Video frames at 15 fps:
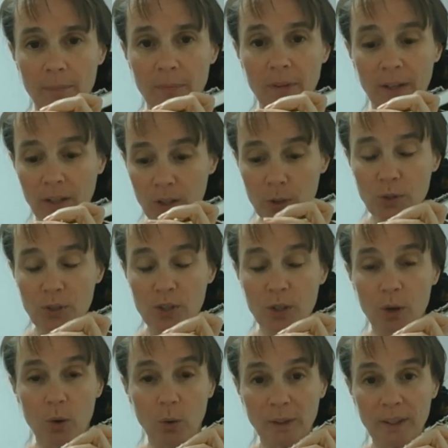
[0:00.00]
it used to
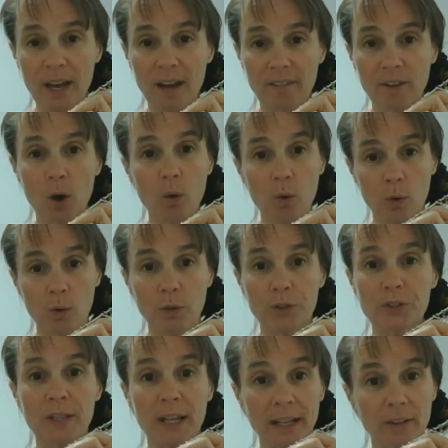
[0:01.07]
only have
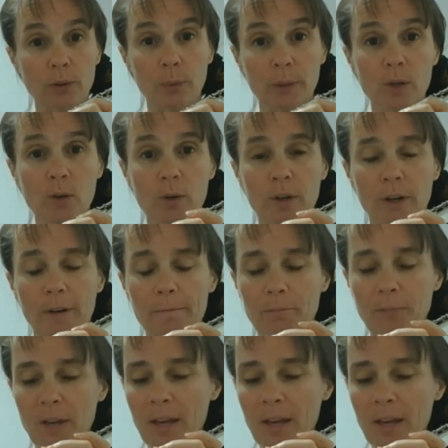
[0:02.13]
holes like the recorder,